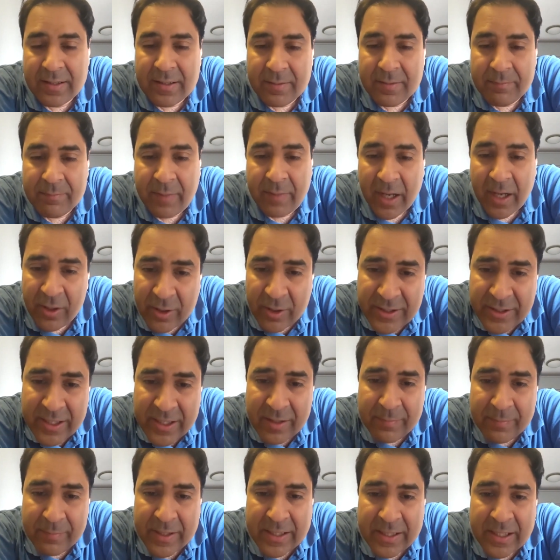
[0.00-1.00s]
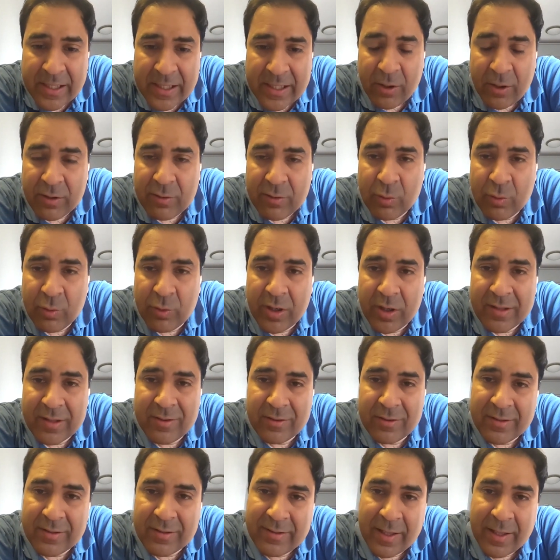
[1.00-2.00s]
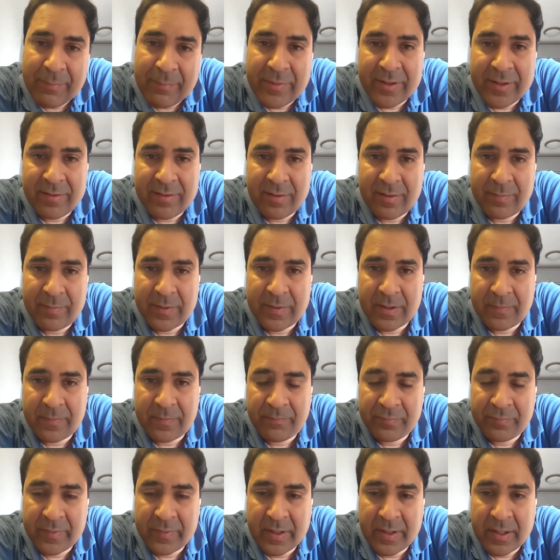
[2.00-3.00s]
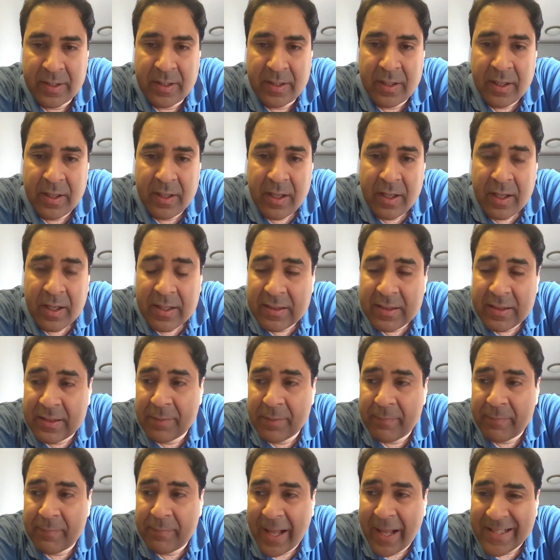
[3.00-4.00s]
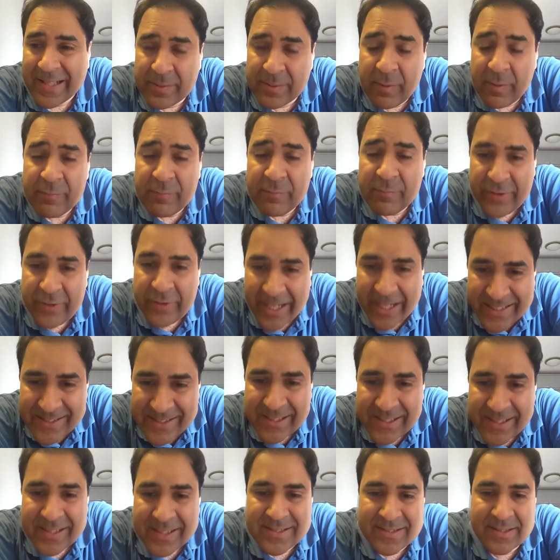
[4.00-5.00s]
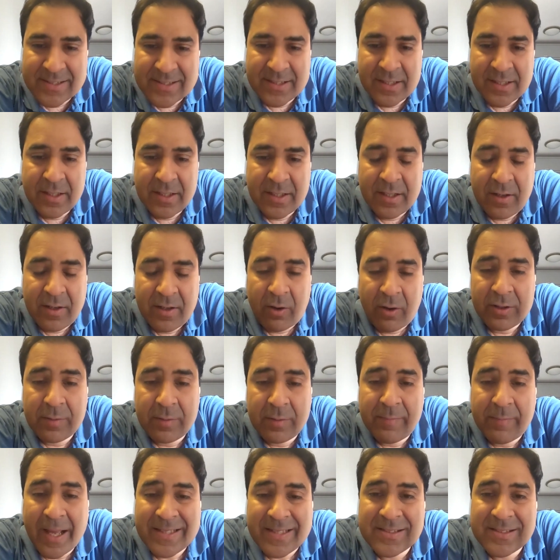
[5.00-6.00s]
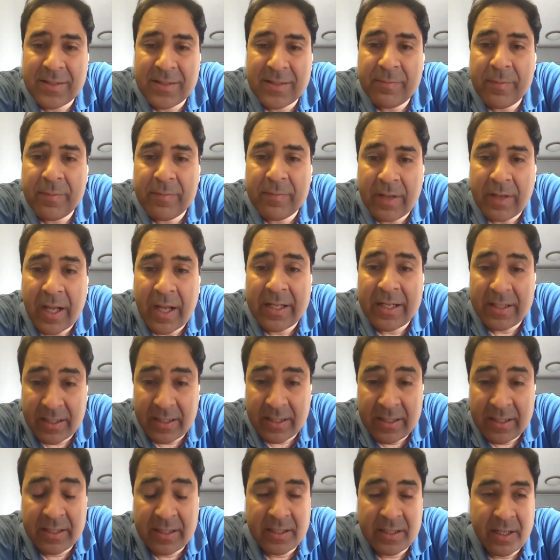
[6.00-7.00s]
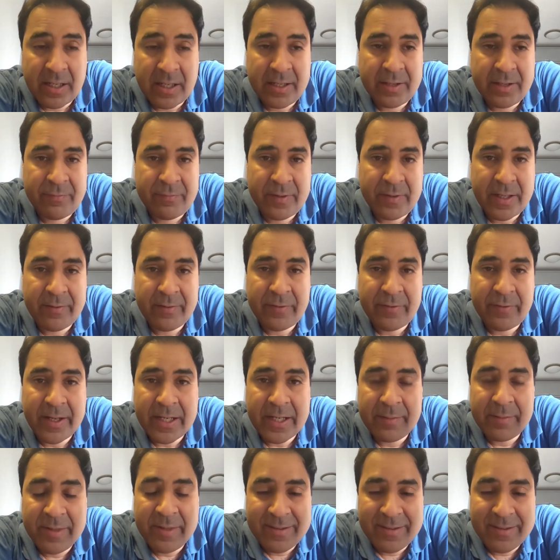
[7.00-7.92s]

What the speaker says: Biological material also works on the same principle. The maximum freshness, or the maximum, and if I can be